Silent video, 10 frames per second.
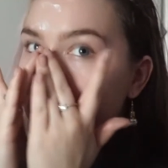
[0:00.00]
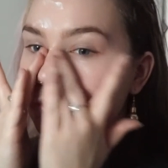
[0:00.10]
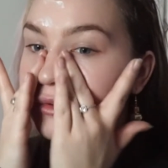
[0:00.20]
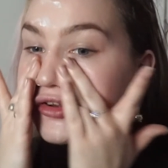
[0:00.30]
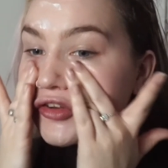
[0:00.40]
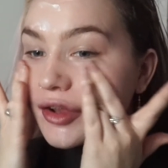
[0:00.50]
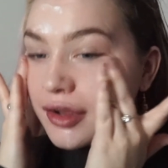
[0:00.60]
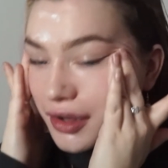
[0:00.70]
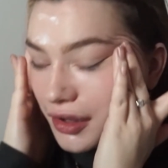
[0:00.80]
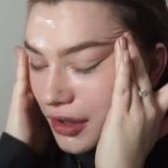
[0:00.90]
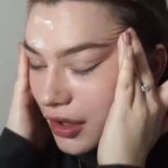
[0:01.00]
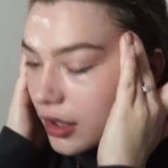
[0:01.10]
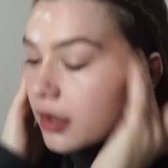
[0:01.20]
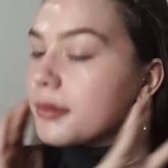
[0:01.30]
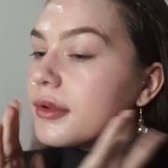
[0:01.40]
push it
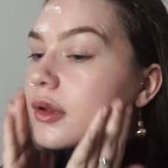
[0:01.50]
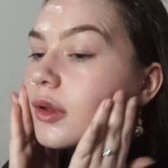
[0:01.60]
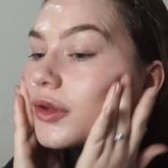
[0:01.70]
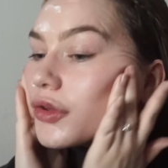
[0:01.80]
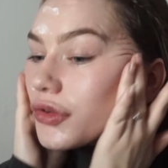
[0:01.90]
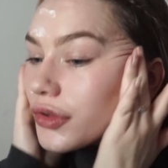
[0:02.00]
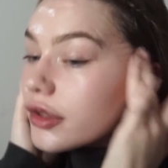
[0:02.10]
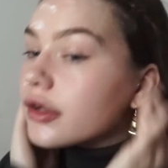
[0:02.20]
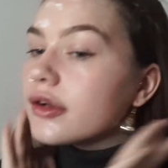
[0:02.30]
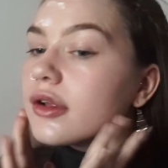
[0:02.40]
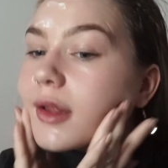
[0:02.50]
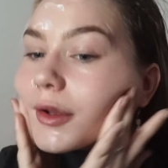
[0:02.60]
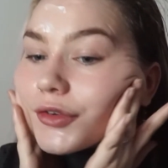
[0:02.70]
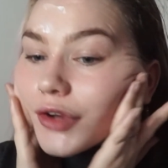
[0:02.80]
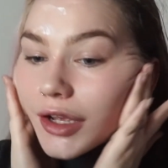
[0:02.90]
up so that you're not like
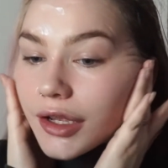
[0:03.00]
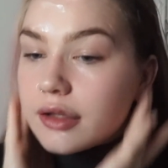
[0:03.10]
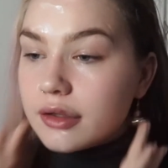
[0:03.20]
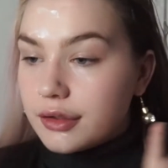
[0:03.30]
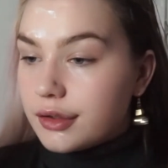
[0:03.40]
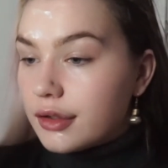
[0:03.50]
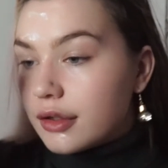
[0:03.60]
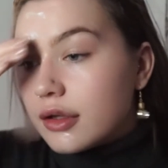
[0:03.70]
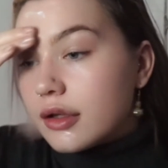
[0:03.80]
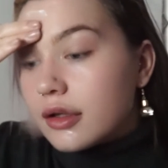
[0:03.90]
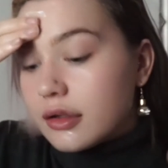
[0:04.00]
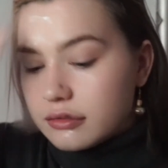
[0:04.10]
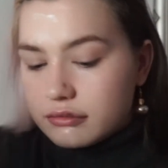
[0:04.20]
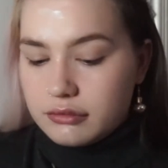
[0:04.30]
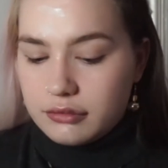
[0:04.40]
dragging
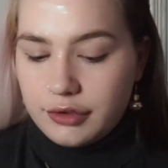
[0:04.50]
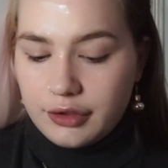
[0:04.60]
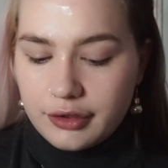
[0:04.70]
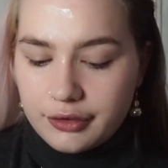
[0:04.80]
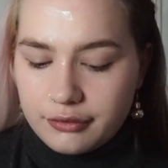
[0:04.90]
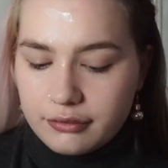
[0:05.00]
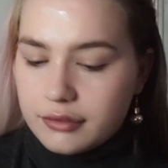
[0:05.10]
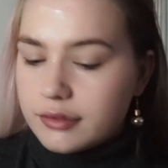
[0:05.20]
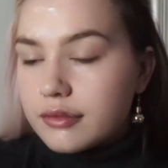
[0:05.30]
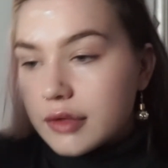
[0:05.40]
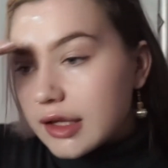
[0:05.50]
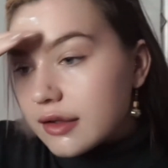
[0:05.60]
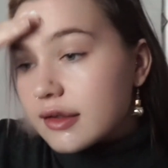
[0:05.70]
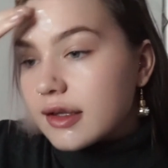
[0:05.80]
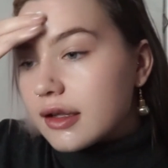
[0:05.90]
your like
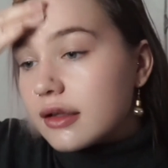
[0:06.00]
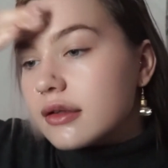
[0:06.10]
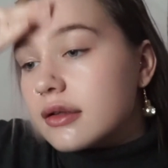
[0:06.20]
skin